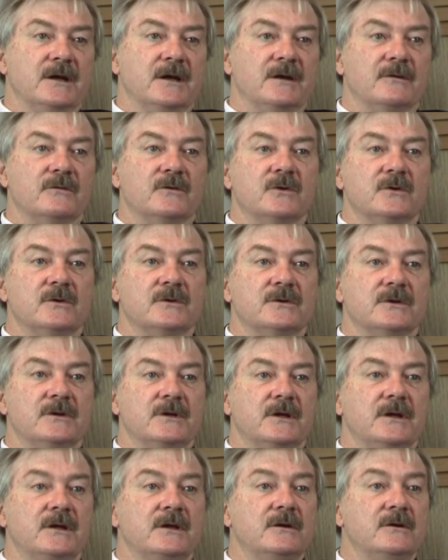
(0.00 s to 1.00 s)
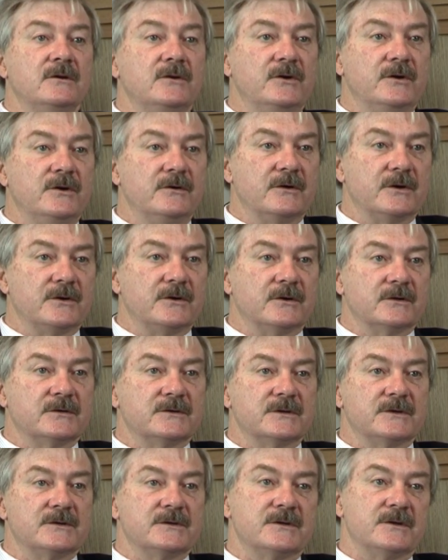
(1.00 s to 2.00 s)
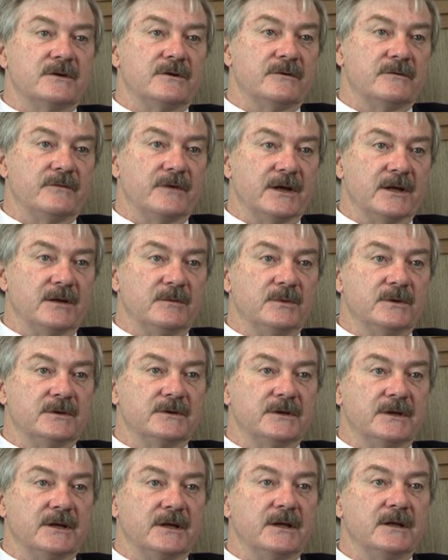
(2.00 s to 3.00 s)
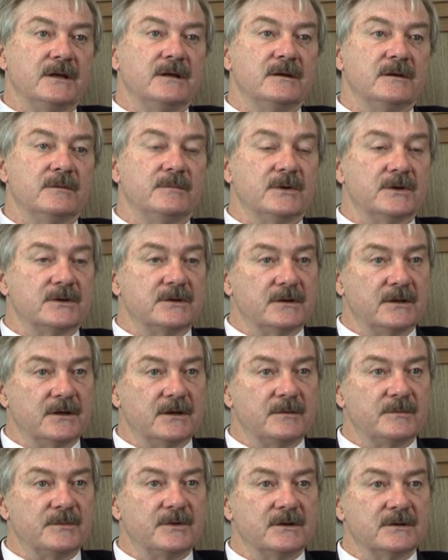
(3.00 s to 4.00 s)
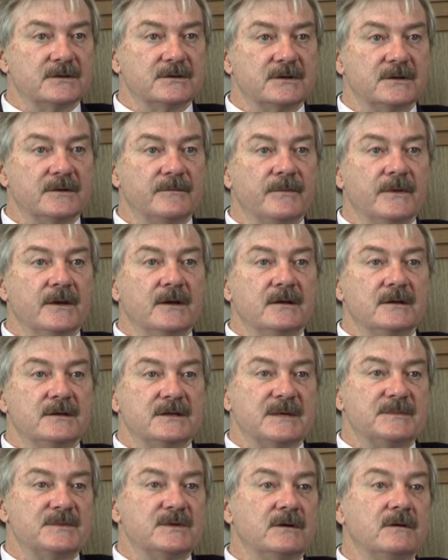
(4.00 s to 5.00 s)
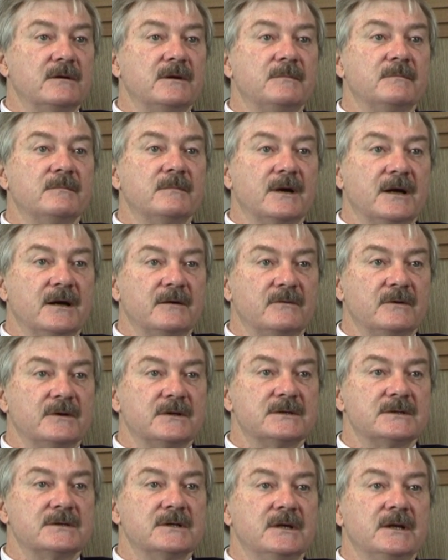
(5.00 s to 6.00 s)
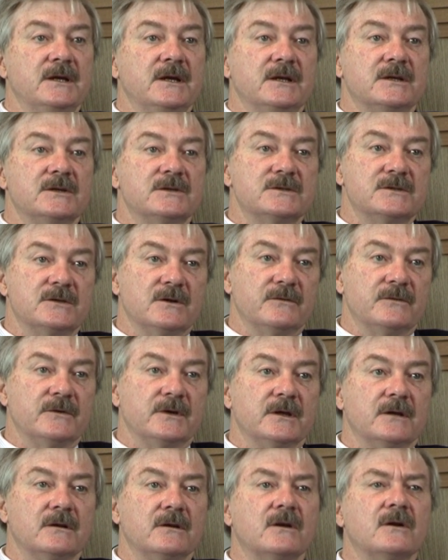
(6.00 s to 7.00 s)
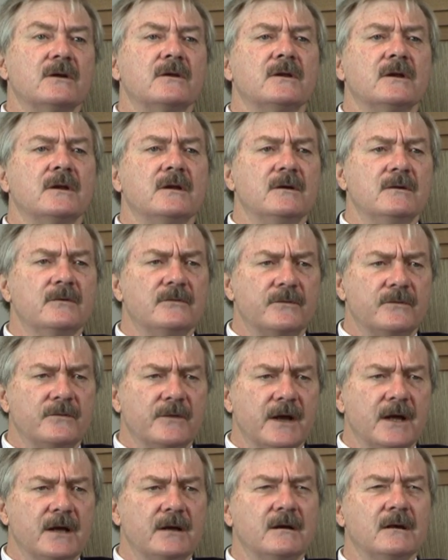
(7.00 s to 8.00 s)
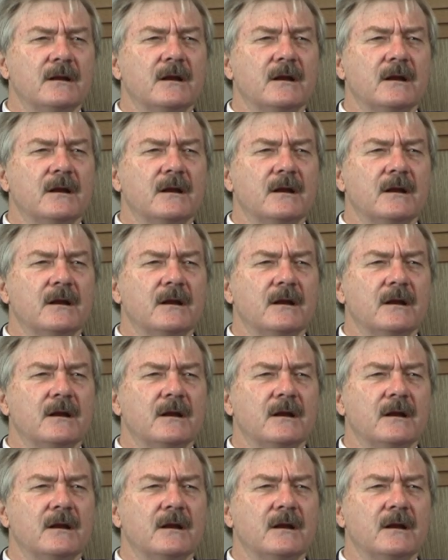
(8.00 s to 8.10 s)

and of course the neurotoxins that are available today, the botulinum toxin, is absolutely marvellous in softening a lot of the frown